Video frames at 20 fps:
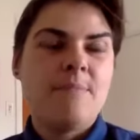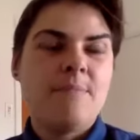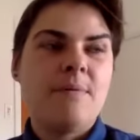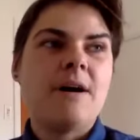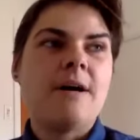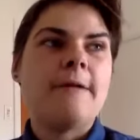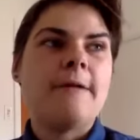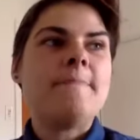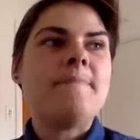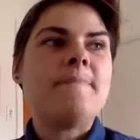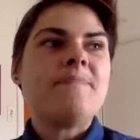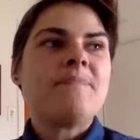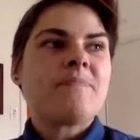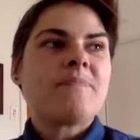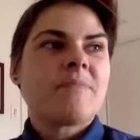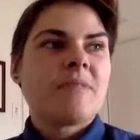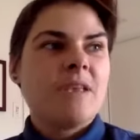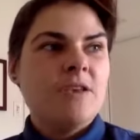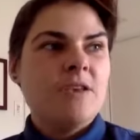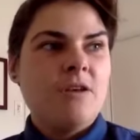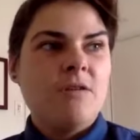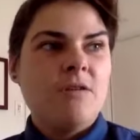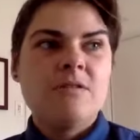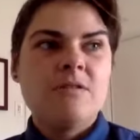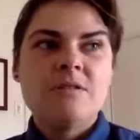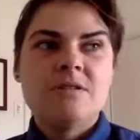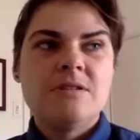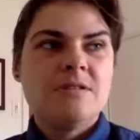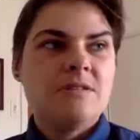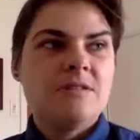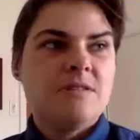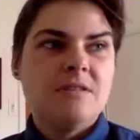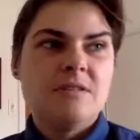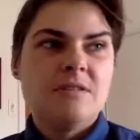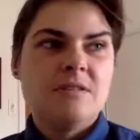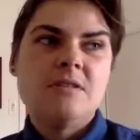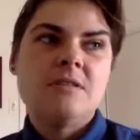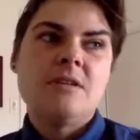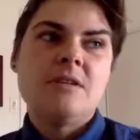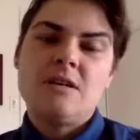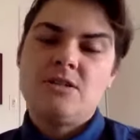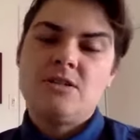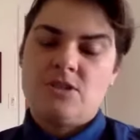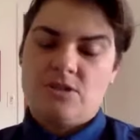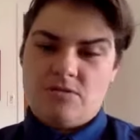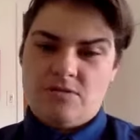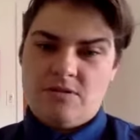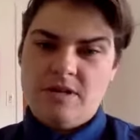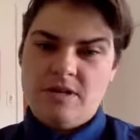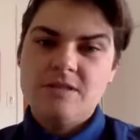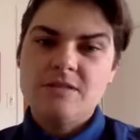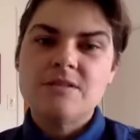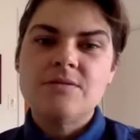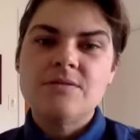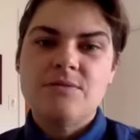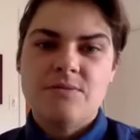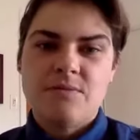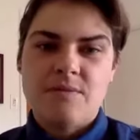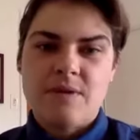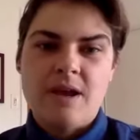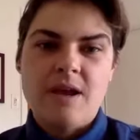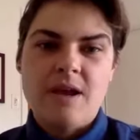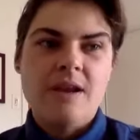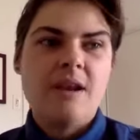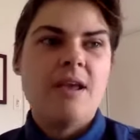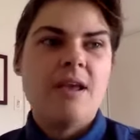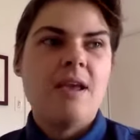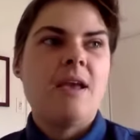But you know, this is not a choice, right?